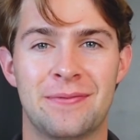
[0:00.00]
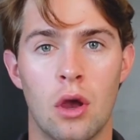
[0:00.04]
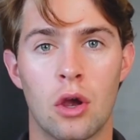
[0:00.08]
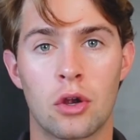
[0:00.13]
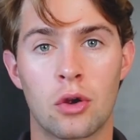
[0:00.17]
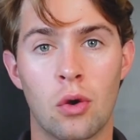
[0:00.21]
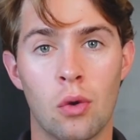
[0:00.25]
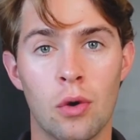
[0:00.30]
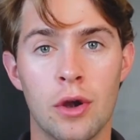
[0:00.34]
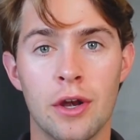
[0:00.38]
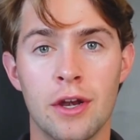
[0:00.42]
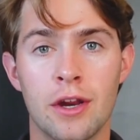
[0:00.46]

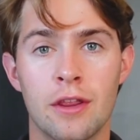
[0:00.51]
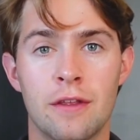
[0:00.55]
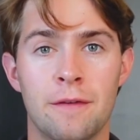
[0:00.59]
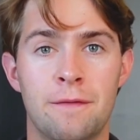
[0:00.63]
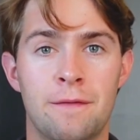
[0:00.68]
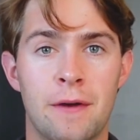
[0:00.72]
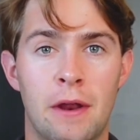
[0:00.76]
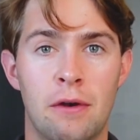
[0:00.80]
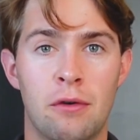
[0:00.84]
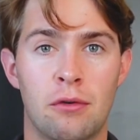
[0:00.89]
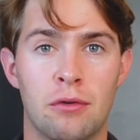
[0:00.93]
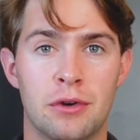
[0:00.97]
According to the
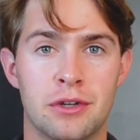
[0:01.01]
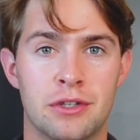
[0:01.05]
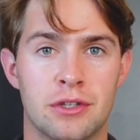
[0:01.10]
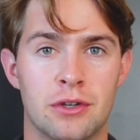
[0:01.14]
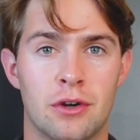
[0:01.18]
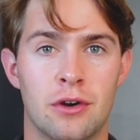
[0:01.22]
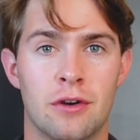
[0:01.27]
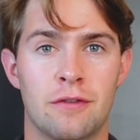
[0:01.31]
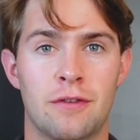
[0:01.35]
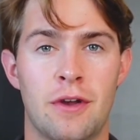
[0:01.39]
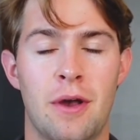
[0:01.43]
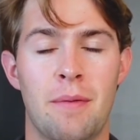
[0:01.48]
Federal
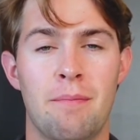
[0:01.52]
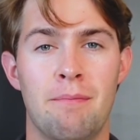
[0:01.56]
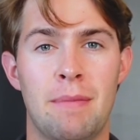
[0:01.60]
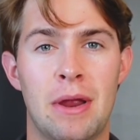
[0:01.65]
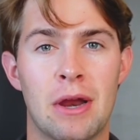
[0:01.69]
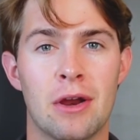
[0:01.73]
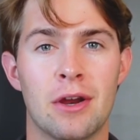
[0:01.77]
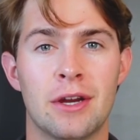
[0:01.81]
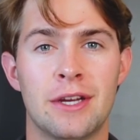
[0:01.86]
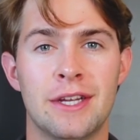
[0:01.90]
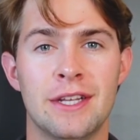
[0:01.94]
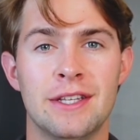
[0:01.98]
Reserve,
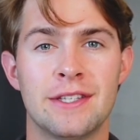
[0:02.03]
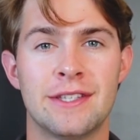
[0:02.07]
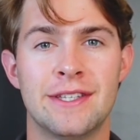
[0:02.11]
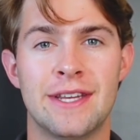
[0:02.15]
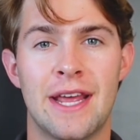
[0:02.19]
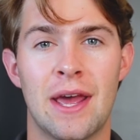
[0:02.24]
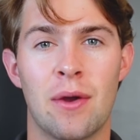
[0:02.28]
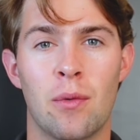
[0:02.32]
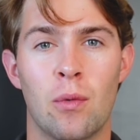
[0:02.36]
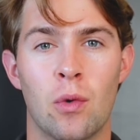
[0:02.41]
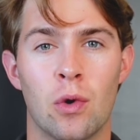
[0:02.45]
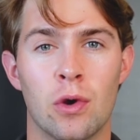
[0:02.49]
Americans'
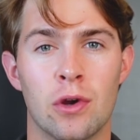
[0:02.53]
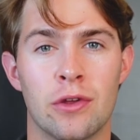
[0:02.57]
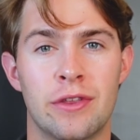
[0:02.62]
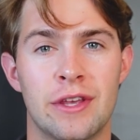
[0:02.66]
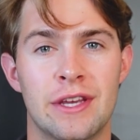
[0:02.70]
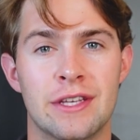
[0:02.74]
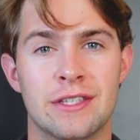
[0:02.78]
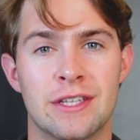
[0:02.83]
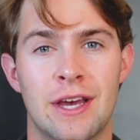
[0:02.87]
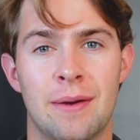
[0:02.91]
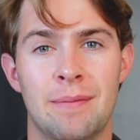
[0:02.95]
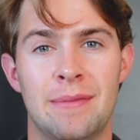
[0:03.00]
net
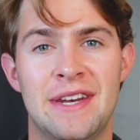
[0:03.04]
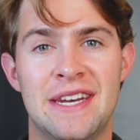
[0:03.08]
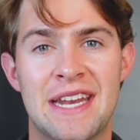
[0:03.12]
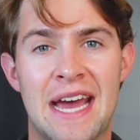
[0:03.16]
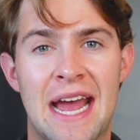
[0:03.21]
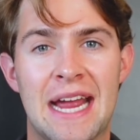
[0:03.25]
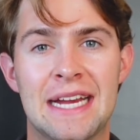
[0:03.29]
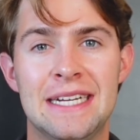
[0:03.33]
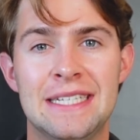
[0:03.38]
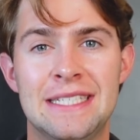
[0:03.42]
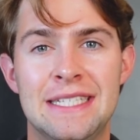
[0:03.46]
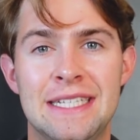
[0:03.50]
worth is up
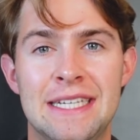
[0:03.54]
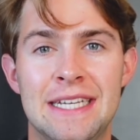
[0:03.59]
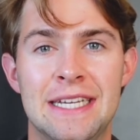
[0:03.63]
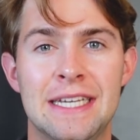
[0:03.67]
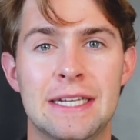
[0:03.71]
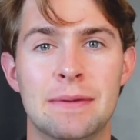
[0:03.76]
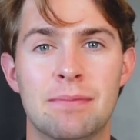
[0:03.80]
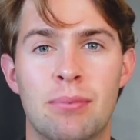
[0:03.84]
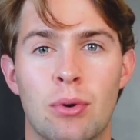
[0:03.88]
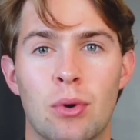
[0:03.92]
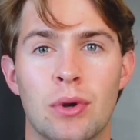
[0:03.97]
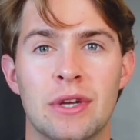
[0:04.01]

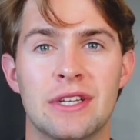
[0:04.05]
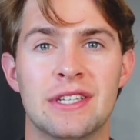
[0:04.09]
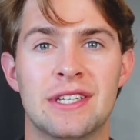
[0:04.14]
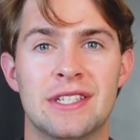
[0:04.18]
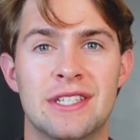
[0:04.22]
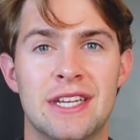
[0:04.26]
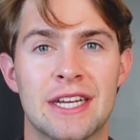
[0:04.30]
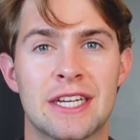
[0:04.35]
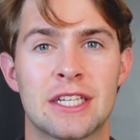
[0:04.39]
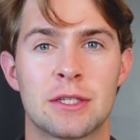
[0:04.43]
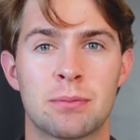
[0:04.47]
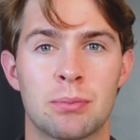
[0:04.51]

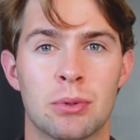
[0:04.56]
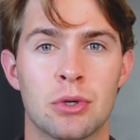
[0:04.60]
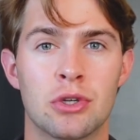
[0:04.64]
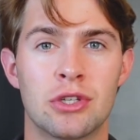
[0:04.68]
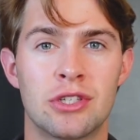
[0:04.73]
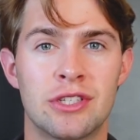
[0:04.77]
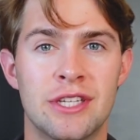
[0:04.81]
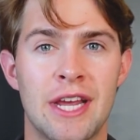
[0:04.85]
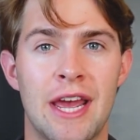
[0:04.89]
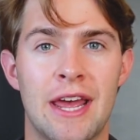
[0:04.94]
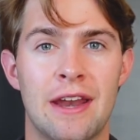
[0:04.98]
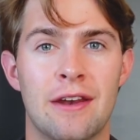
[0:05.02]

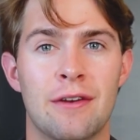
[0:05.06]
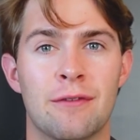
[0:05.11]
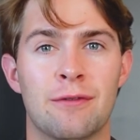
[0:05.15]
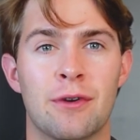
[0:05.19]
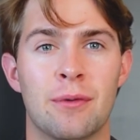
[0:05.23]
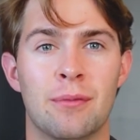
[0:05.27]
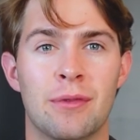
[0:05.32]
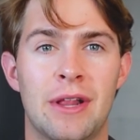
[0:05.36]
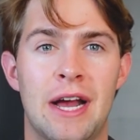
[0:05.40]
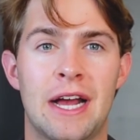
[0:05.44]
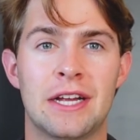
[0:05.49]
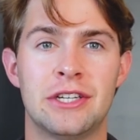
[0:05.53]
19.6%
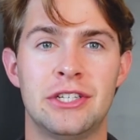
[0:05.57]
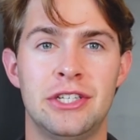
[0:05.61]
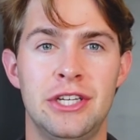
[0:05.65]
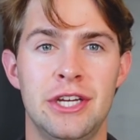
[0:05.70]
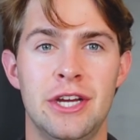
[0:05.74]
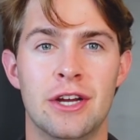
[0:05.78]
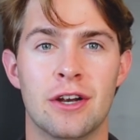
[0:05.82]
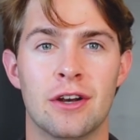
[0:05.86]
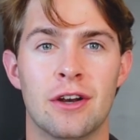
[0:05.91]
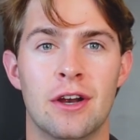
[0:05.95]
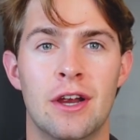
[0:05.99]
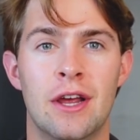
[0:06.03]
from last
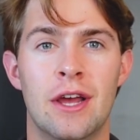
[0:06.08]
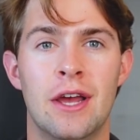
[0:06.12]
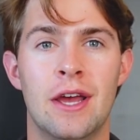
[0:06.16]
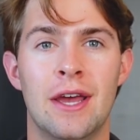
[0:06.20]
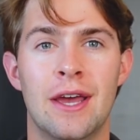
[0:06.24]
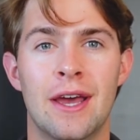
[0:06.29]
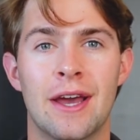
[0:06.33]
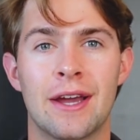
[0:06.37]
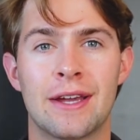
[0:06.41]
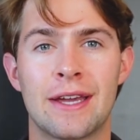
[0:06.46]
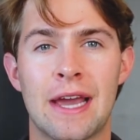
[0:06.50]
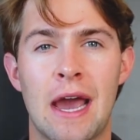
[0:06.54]
year,
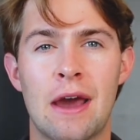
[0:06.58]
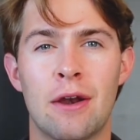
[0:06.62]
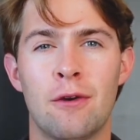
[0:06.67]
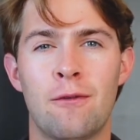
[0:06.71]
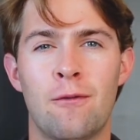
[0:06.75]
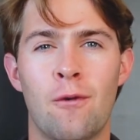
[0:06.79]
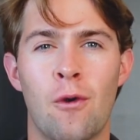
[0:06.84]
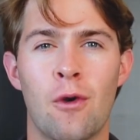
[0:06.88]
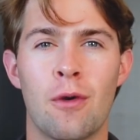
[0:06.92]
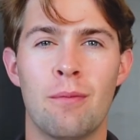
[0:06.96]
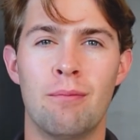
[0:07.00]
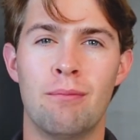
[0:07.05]
accounted
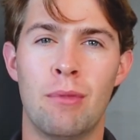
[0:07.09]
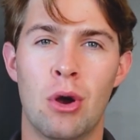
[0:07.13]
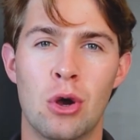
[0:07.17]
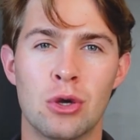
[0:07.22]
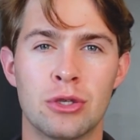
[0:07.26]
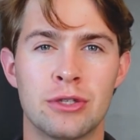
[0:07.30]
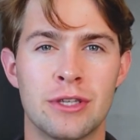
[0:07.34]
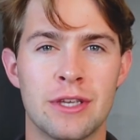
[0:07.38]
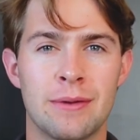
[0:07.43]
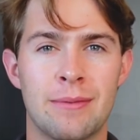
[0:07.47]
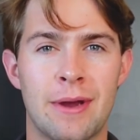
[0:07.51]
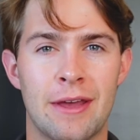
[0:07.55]
for
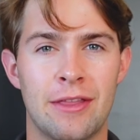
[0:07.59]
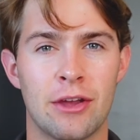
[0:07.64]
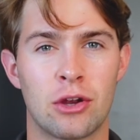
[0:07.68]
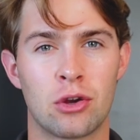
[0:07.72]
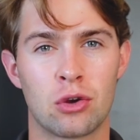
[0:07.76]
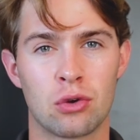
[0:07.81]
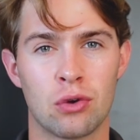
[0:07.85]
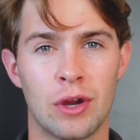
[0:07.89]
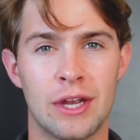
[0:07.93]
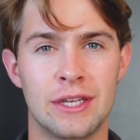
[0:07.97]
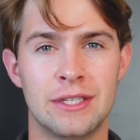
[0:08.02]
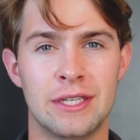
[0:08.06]
mostly by the
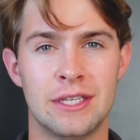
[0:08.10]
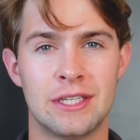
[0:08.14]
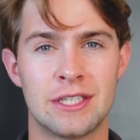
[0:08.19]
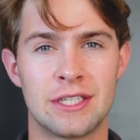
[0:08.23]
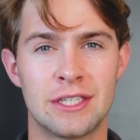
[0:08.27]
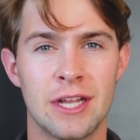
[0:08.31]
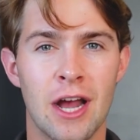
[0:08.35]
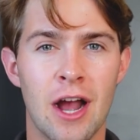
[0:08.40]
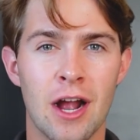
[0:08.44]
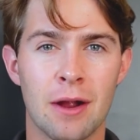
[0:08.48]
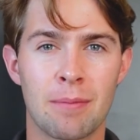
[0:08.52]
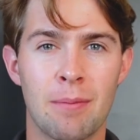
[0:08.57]
crazy
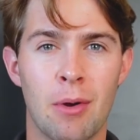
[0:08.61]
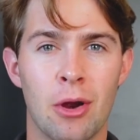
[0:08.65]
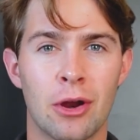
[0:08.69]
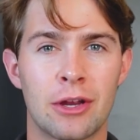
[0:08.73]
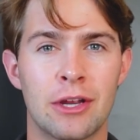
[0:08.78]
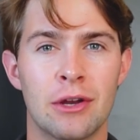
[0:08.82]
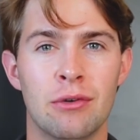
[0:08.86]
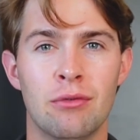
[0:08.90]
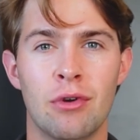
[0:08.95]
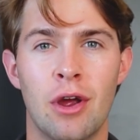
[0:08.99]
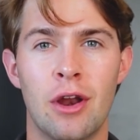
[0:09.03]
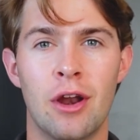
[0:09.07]
stock
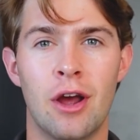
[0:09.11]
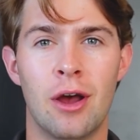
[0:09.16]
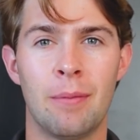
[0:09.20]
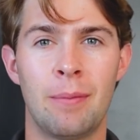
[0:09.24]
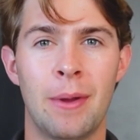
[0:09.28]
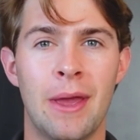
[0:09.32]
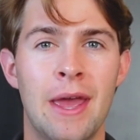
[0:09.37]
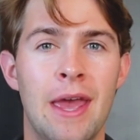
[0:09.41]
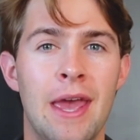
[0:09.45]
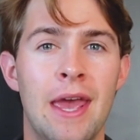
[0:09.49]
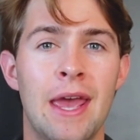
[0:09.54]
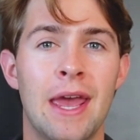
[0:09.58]
market run
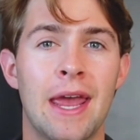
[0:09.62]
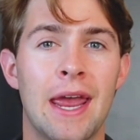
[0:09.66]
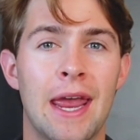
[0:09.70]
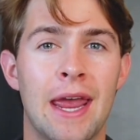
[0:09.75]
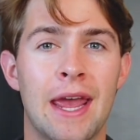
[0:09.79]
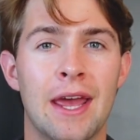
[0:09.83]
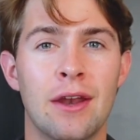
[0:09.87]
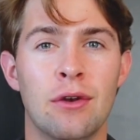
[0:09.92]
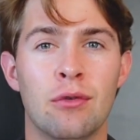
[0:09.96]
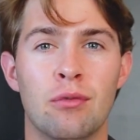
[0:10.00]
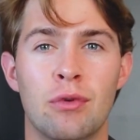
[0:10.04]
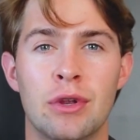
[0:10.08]
up
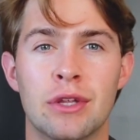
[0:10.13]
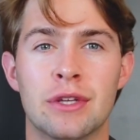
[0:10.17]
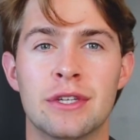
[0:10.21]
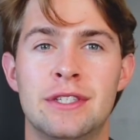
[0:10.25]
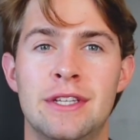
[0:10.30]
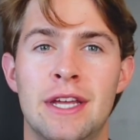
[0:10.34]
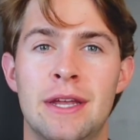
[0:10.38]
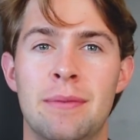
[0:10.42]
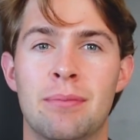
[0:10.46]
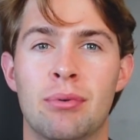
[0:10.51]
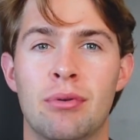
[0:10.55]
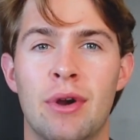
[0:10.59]
and real
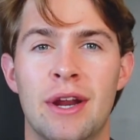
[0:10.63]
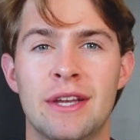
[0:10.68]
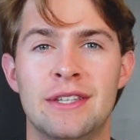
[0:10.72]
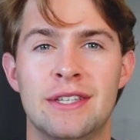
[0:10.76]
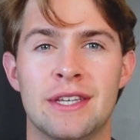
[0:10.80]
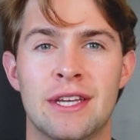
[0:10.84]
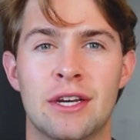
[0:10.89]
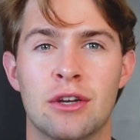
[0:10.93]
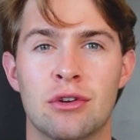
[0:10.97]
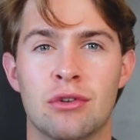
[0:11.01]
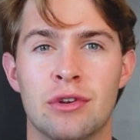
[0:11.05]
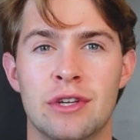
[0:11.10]
estate
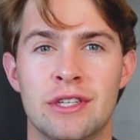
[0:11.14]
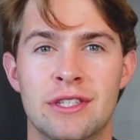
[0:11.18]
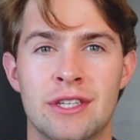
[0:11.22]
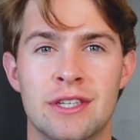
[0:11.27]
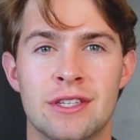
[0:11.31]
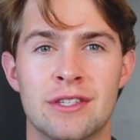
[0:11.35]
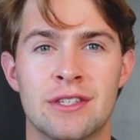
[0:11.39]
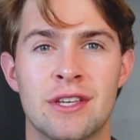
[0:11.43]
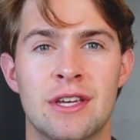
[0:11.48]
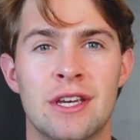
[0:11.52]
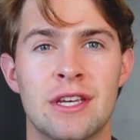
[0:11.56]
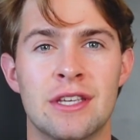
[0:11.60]
price
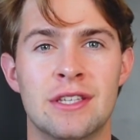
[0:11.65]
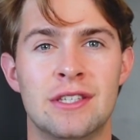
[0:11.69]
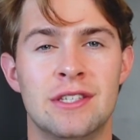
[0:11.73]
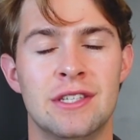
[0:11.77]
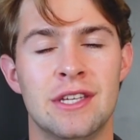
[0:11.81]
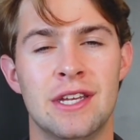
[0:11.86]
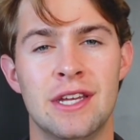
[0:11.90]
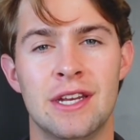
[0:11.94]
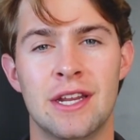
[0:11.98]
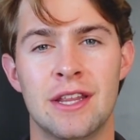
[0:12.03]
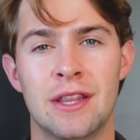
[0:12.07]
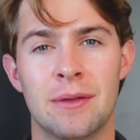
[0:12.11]
increases
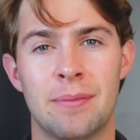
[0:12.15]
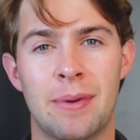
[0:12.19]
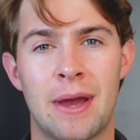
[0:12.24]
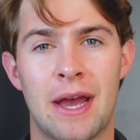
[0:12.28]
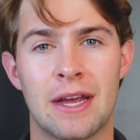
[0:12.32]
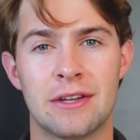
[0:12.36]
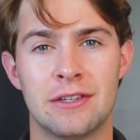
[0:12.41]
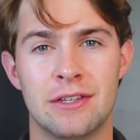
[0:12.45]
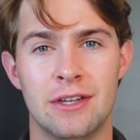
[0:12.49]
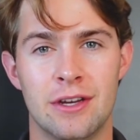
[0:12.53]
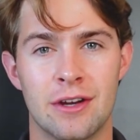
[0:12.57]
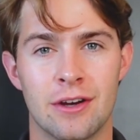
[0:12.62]
seen in the
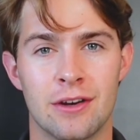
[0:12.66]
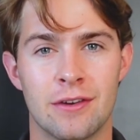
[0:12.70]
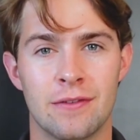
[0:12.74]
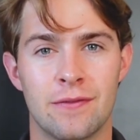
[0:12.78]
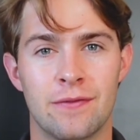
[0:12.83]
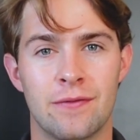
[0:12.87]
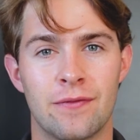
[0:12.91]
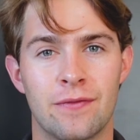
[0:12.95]
past year.